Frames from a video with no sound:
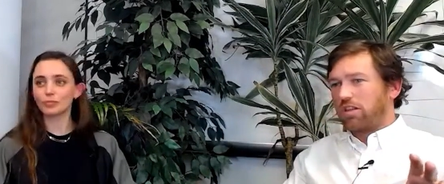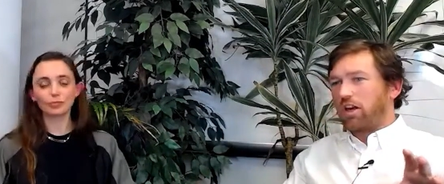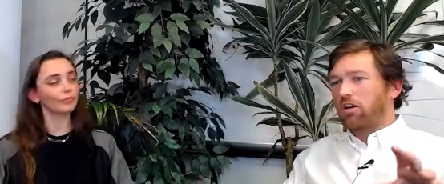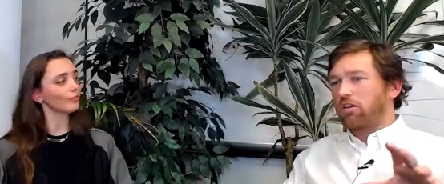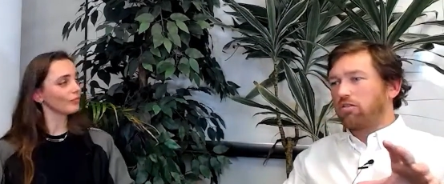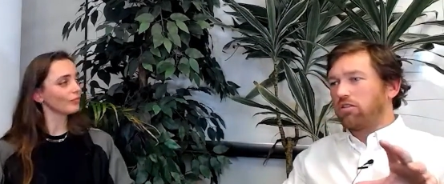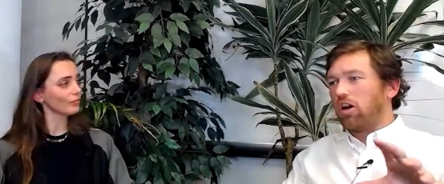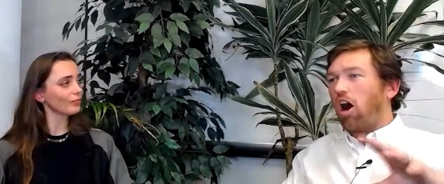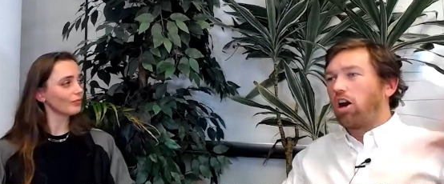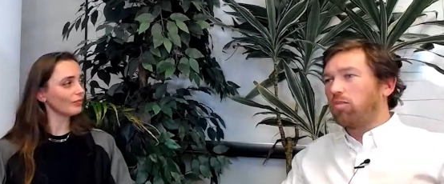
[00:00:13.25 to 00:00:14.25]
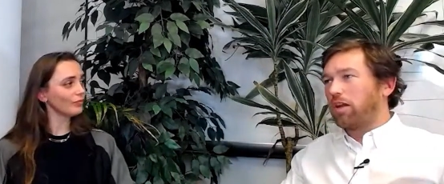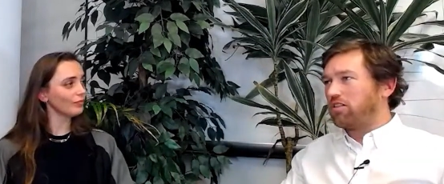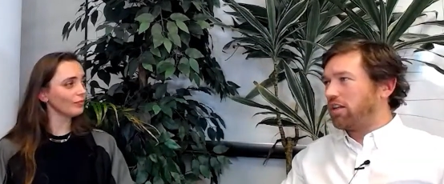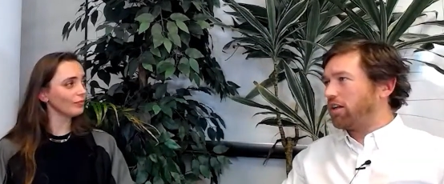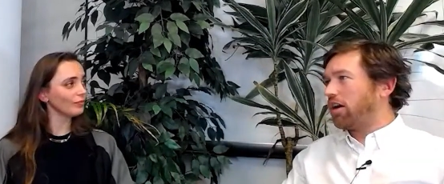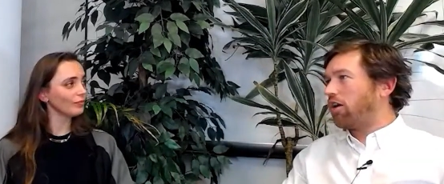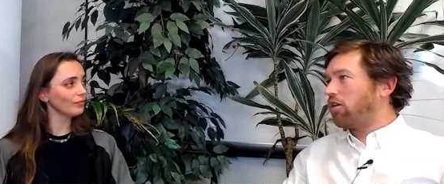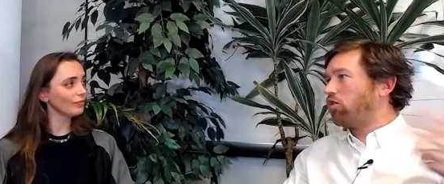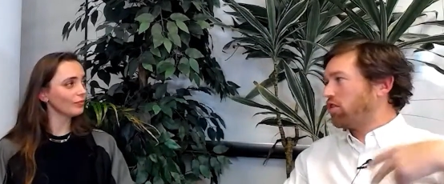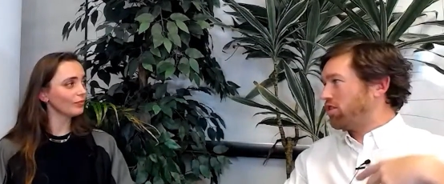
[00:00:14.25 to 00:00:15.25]
Speaker 1: that are augmenting
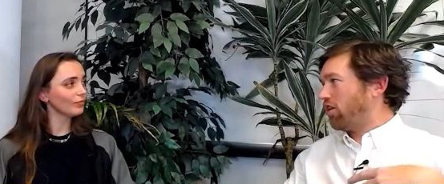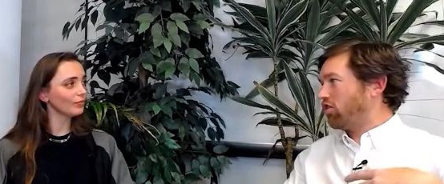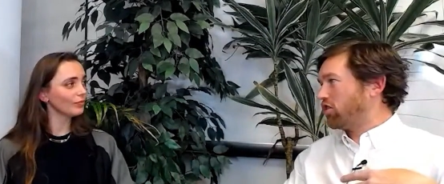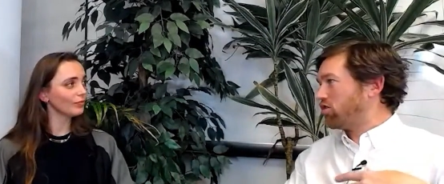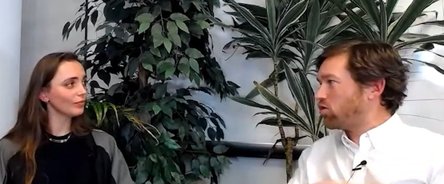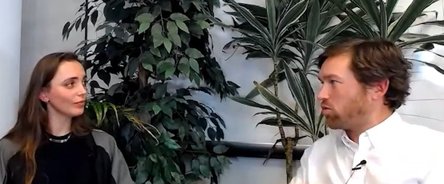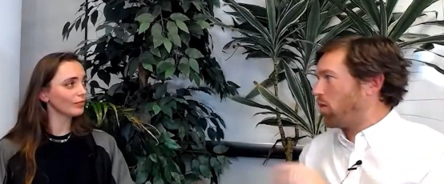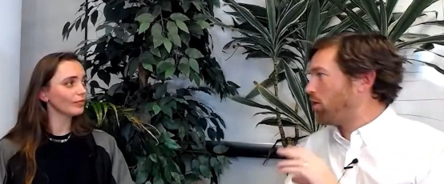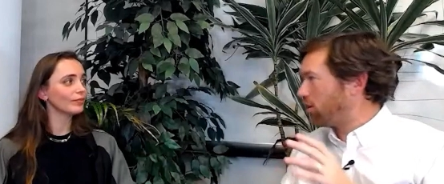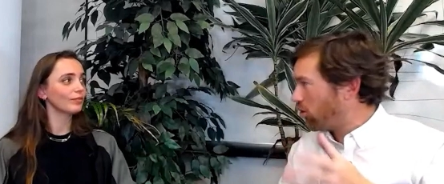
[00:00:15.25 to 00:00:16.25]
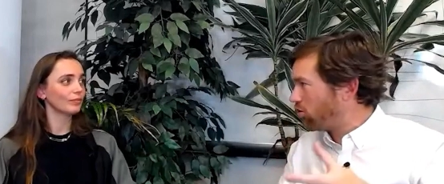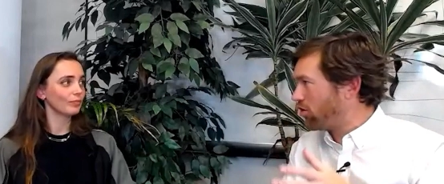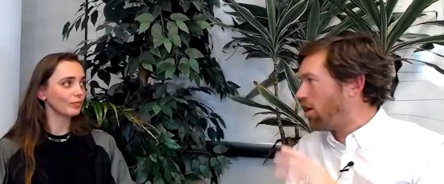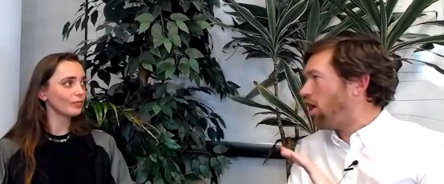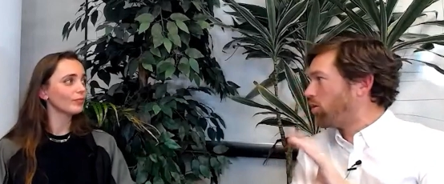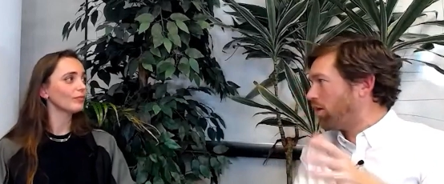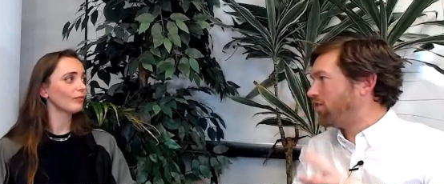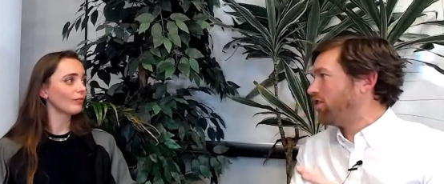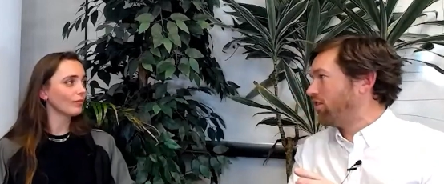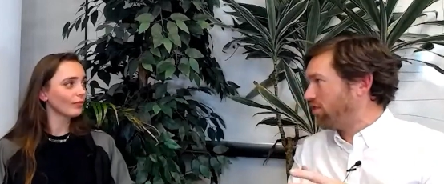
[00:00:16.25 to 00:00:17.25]
our own intelligence. So it's maybe closer to
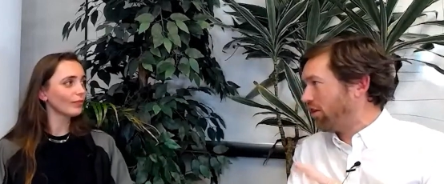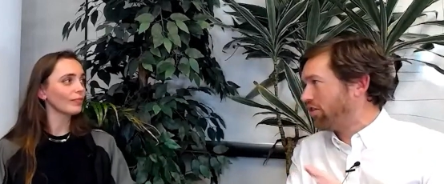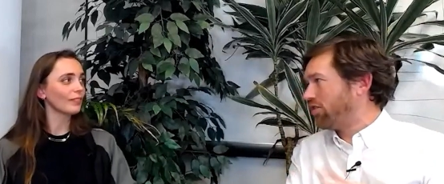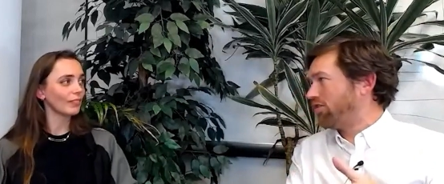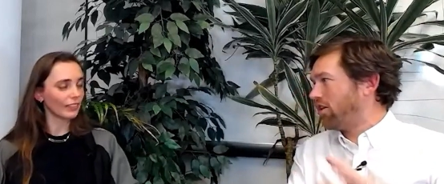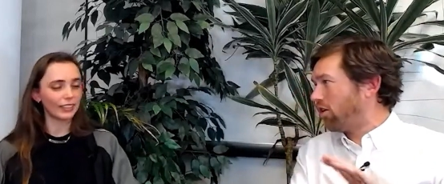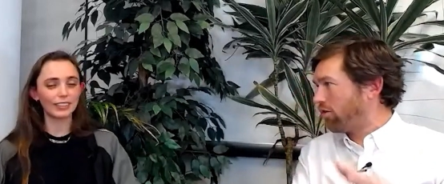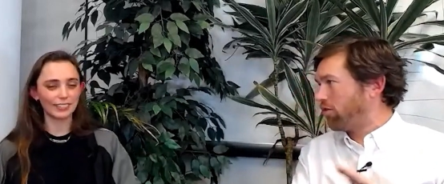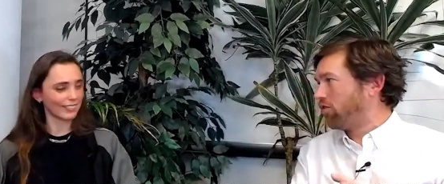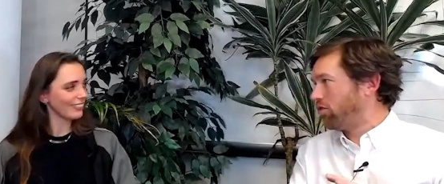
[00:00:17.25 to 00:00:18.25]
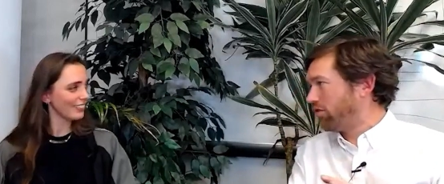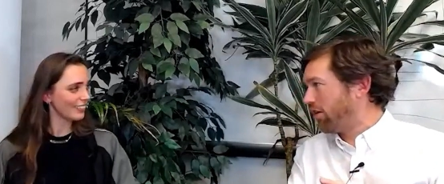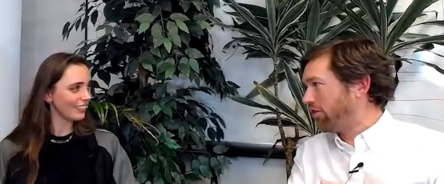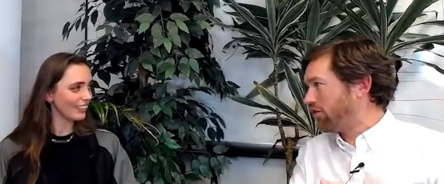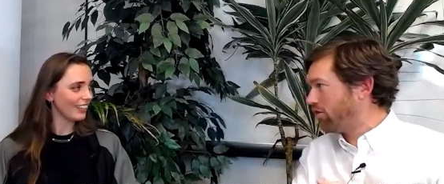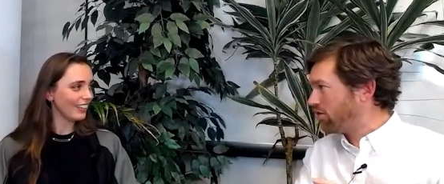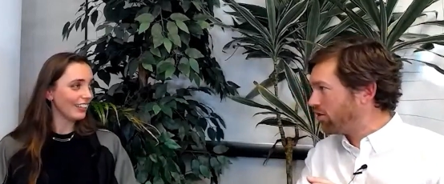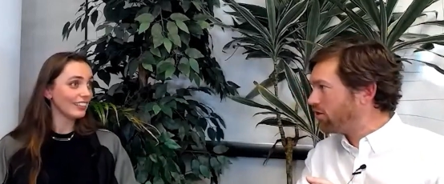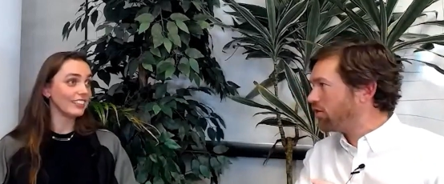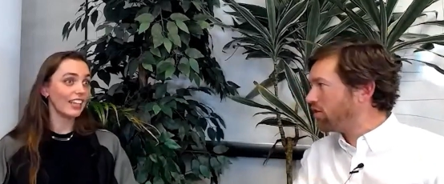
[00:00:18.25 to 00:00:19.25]
augmented intelligence than artificial intelligence.
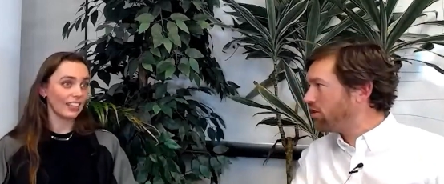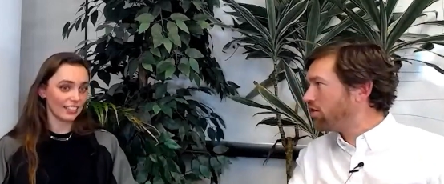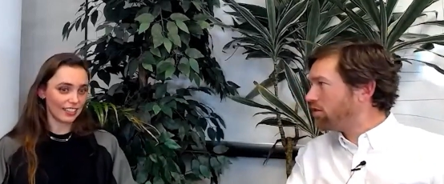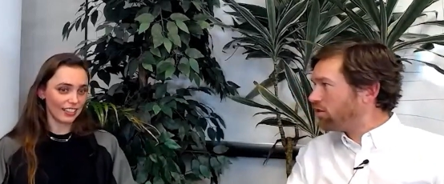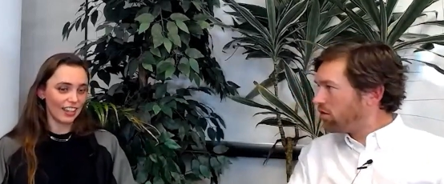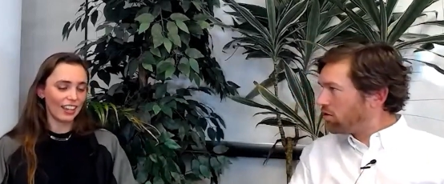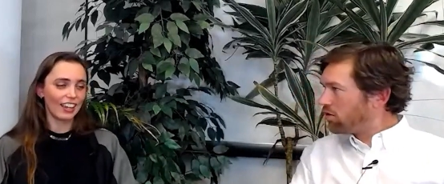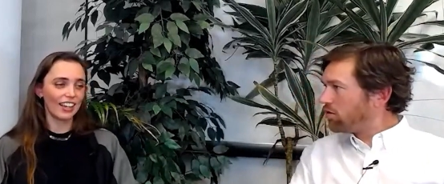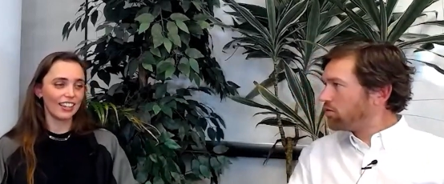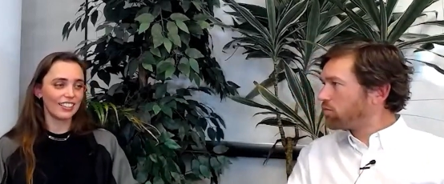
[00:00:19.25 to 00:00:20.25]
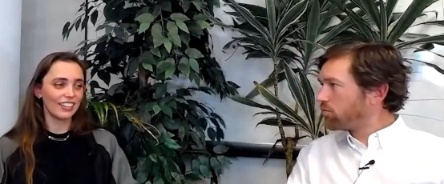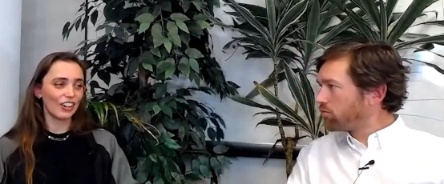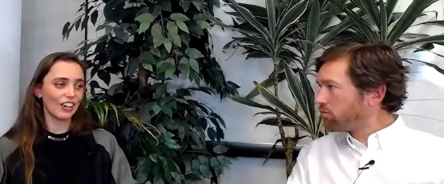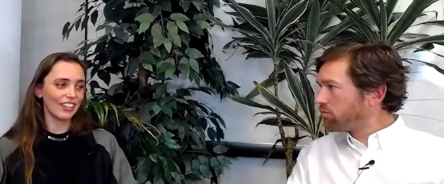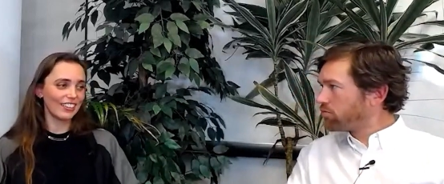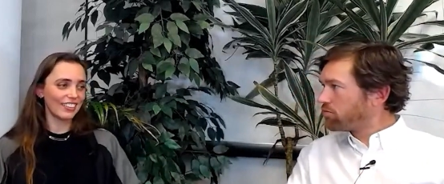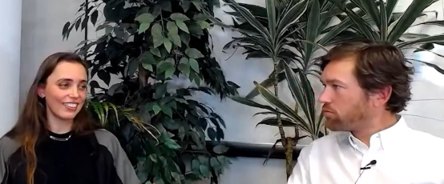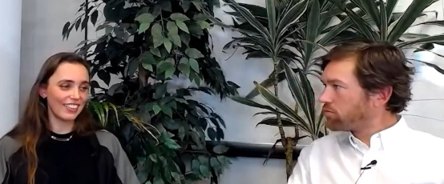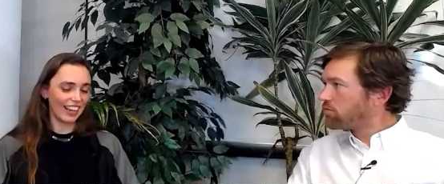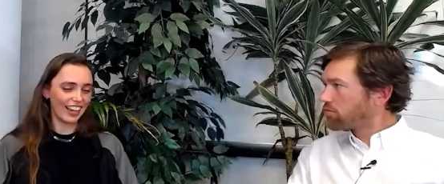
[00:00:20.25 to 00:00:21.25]
Speaker 2: Yes. And on
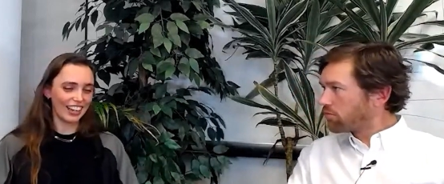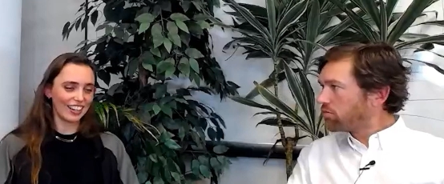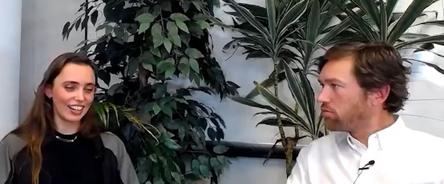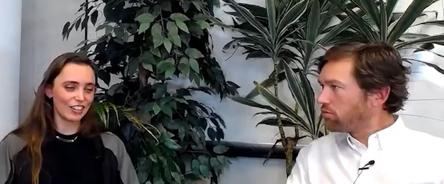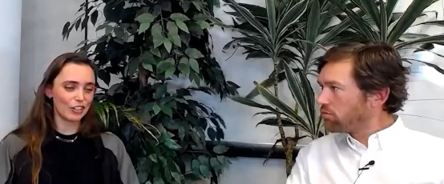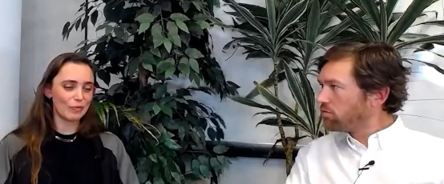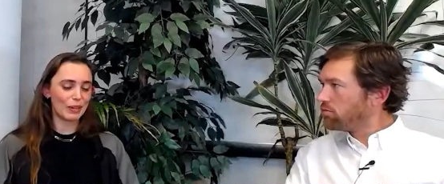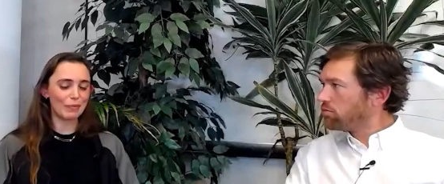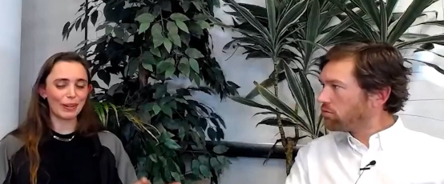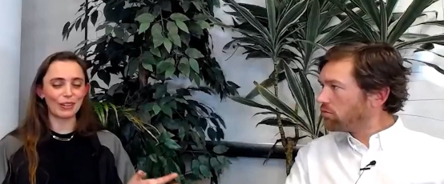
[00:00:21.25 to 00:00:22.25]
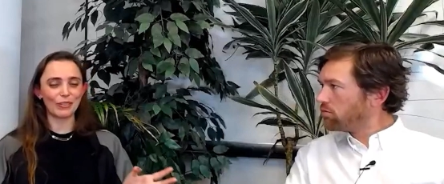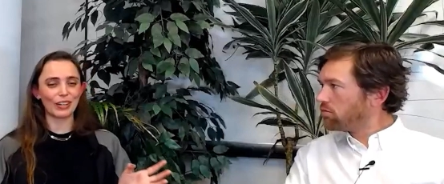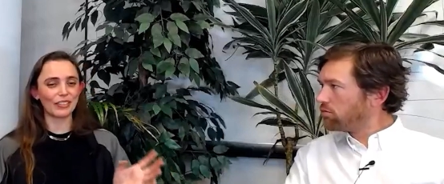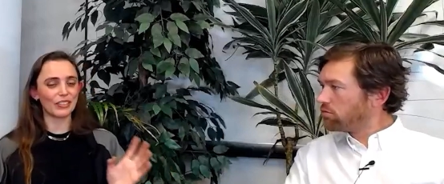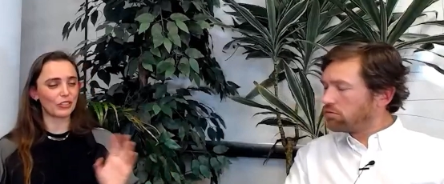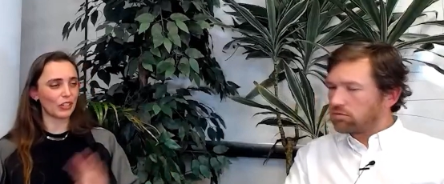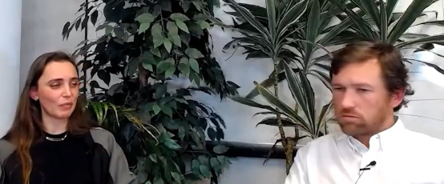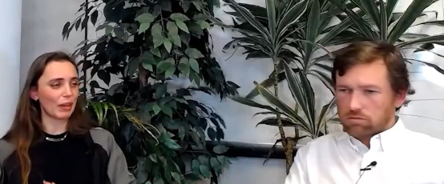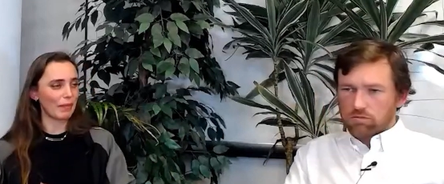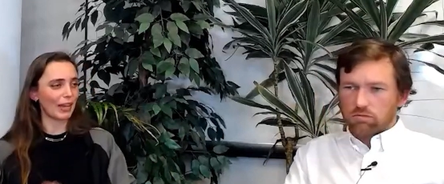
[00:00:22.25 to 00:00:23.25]
that, I remember when I was
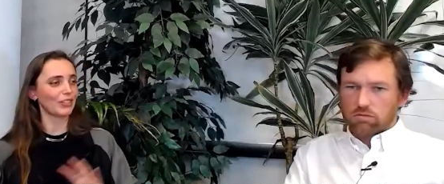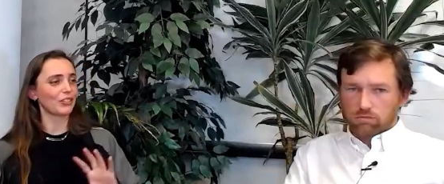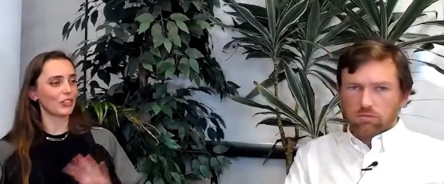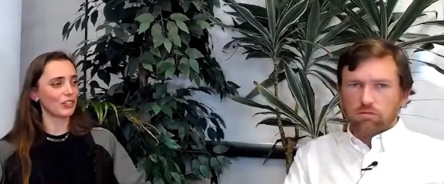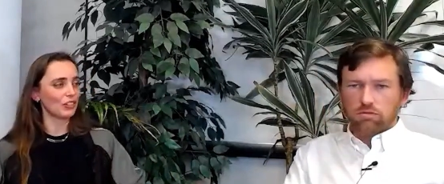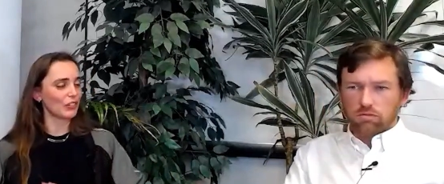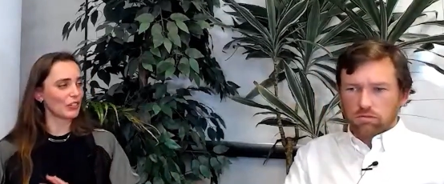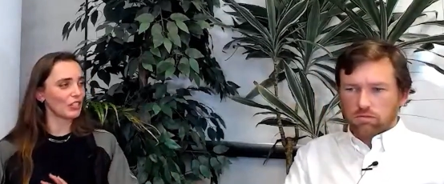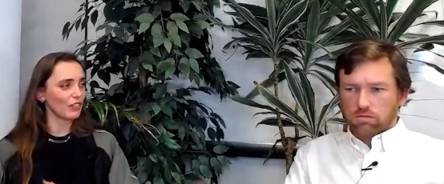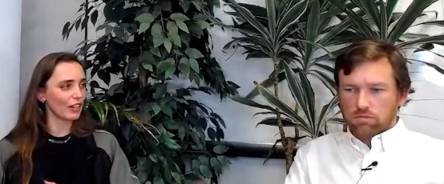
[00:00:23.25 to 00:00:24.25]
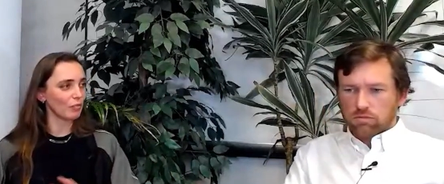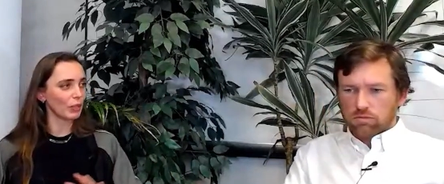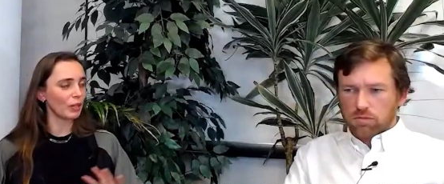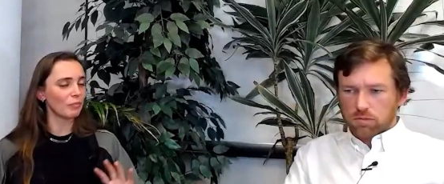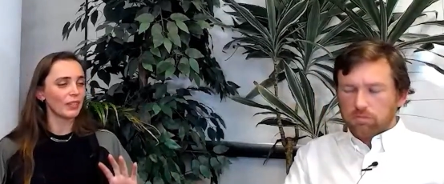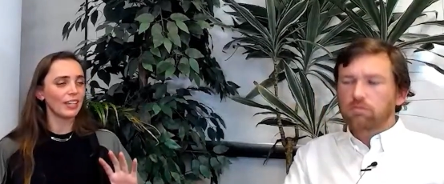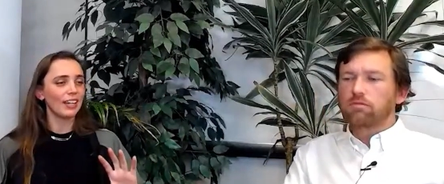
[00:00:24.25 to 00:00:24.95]
doing my master's at the University of Edinburgh,